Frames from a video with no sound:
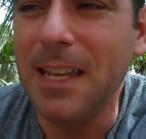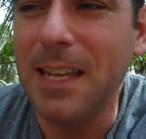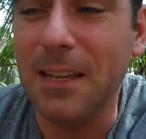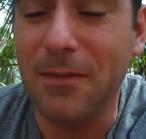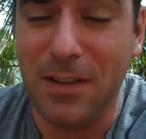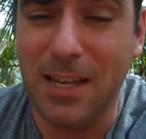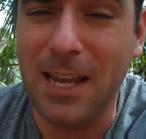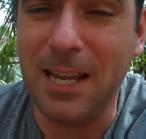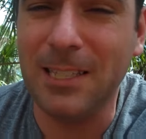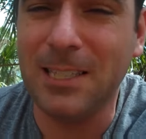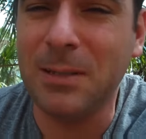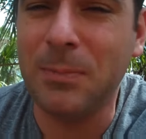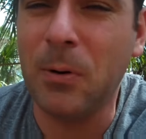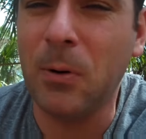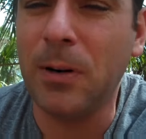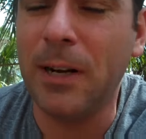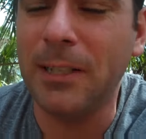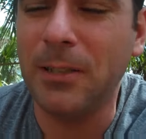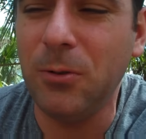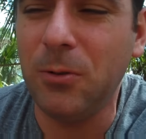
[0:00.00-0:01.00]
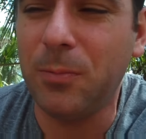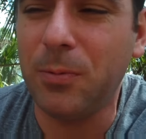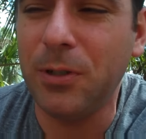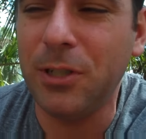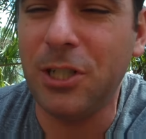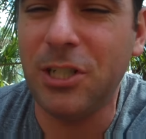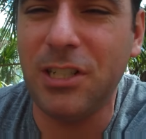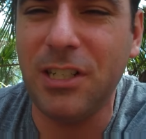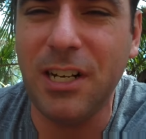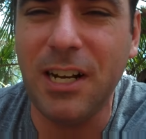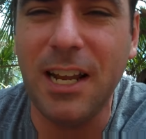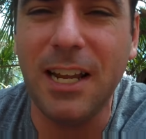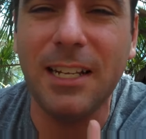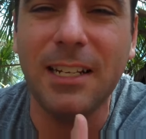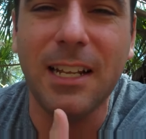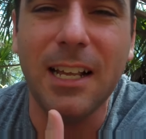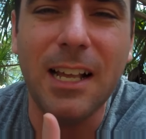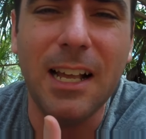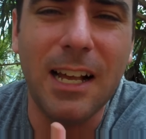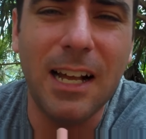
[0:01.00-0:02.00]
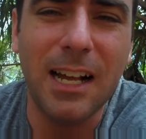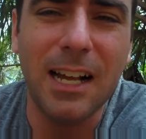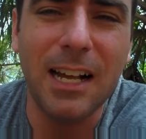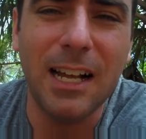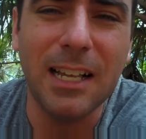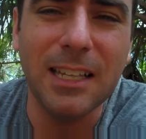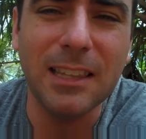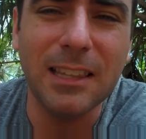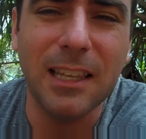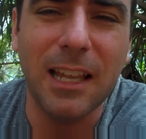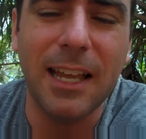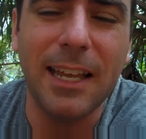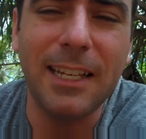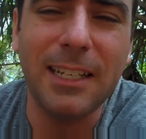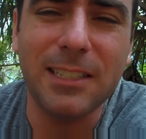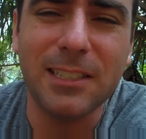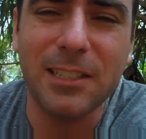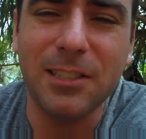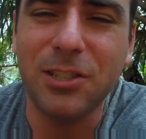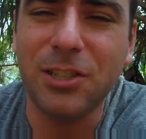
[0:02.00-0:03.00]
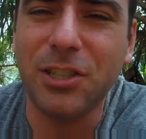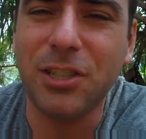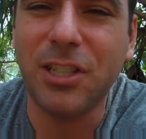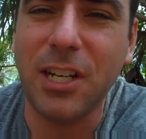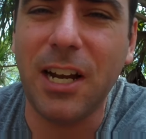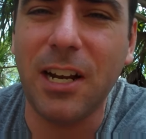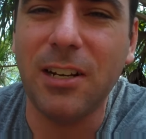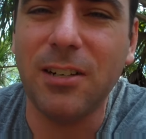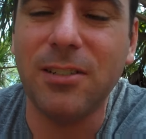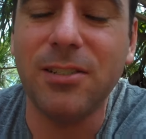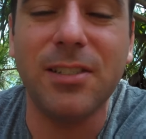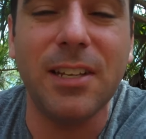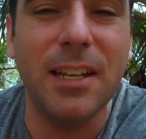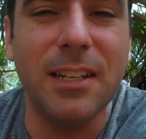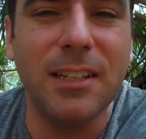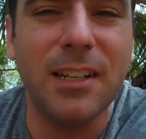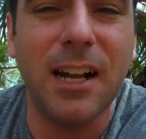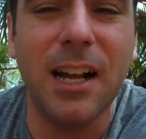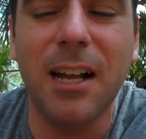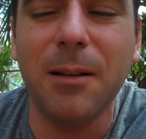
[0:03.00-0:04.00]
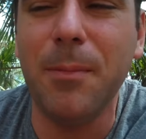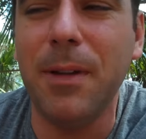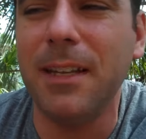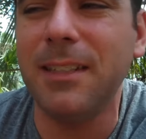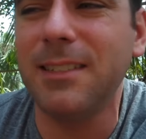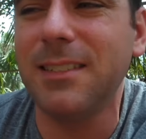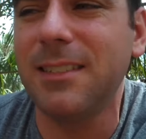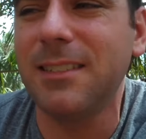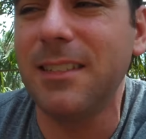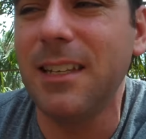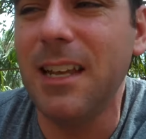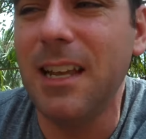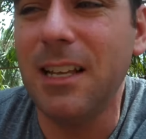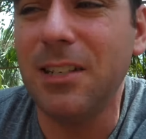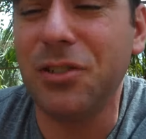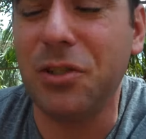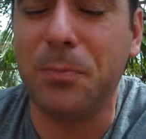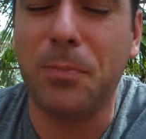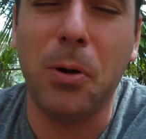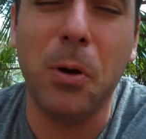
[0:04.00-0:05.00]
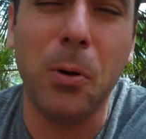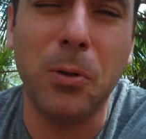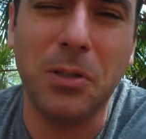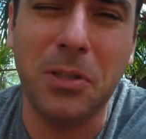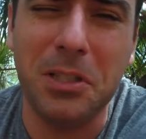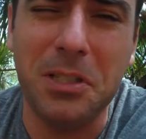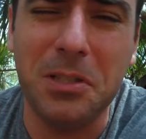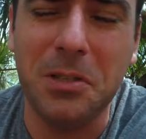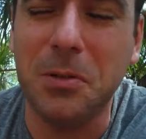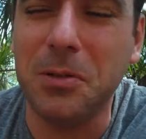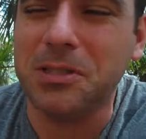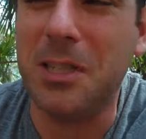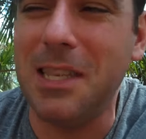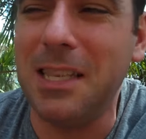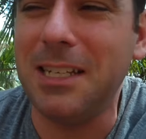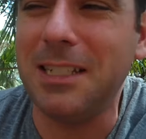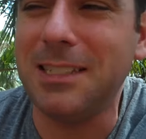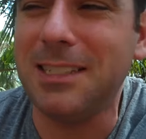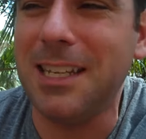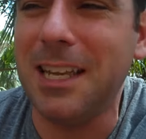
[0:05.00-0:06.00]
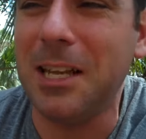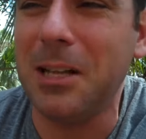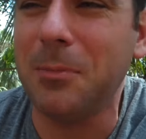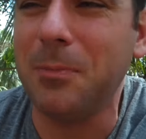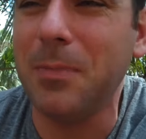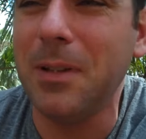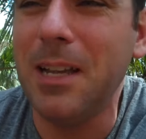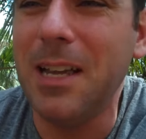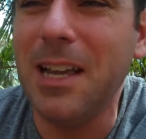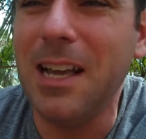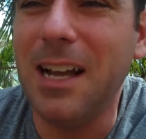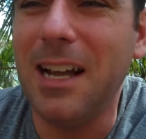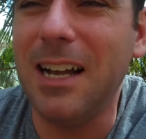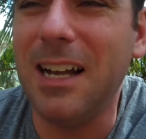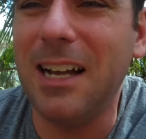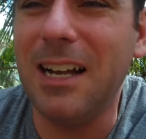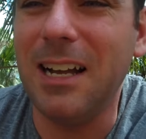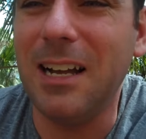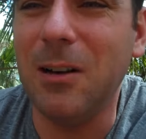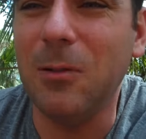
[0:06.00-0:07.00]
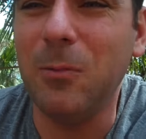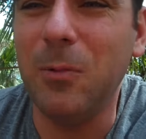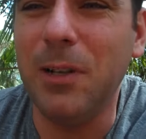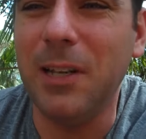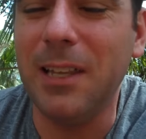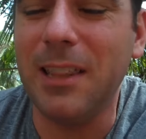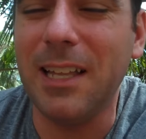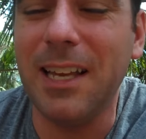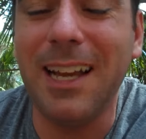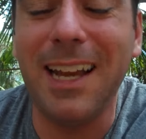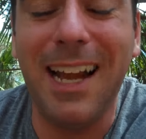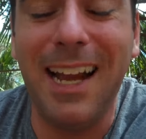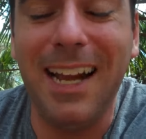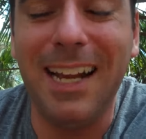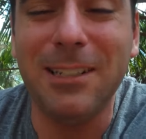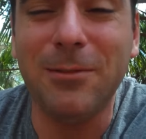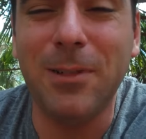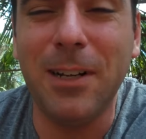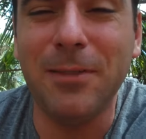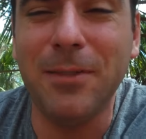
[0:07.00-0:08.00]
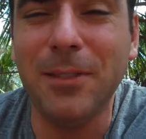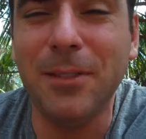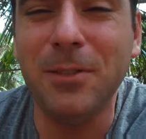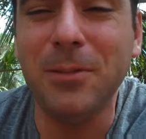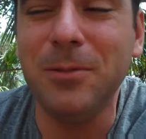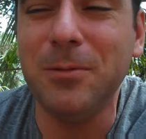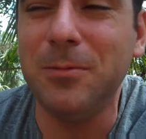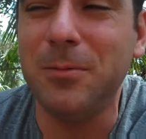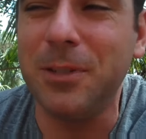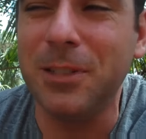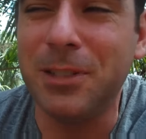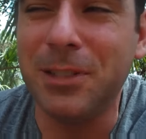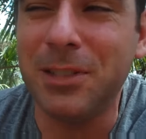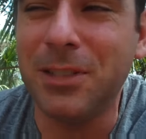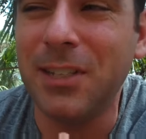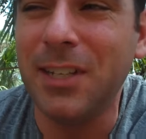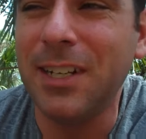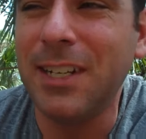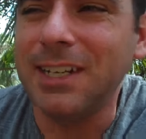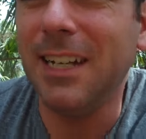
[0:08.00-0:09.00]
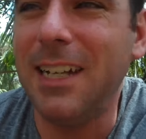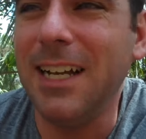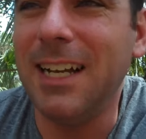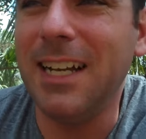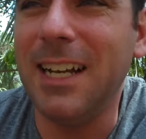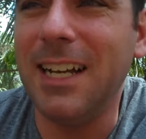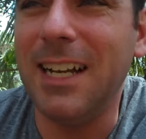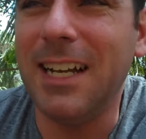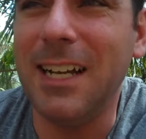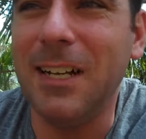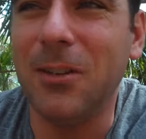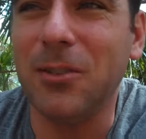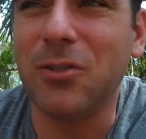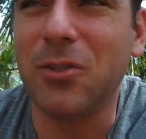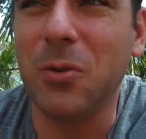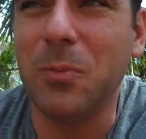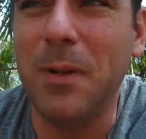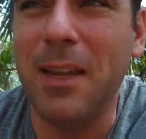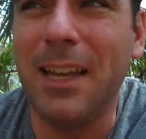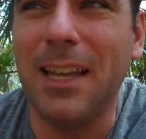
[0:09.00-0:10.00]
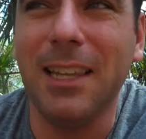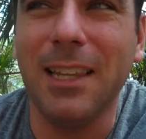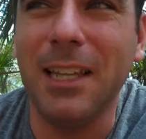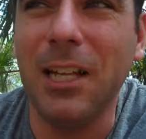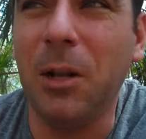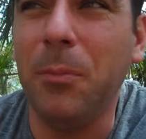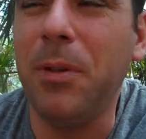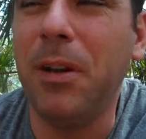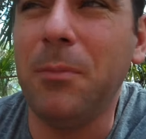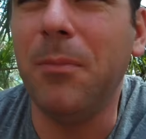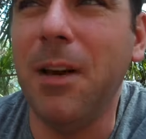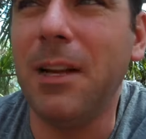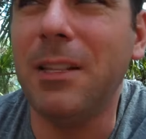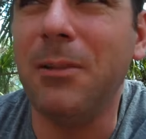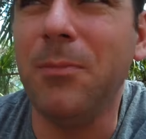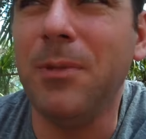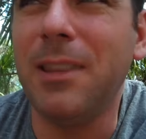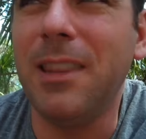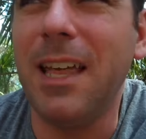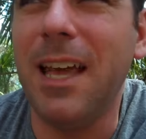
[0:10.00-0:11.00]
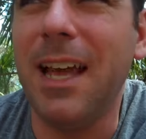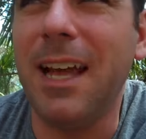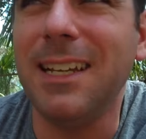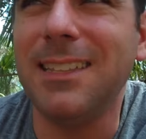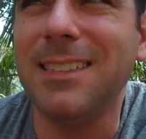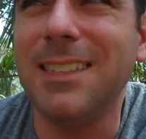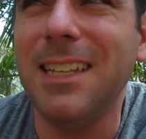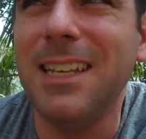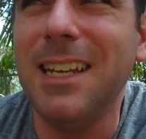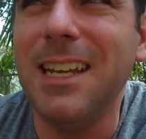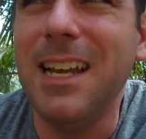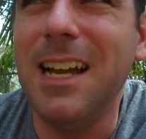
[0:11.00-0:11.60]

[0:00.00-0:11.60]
If you can't support, I do appreciate uh, likes and shares and comments. Supposedly those things help uh, with uh, ad revenue, which uh, I also make a little bit of money with that.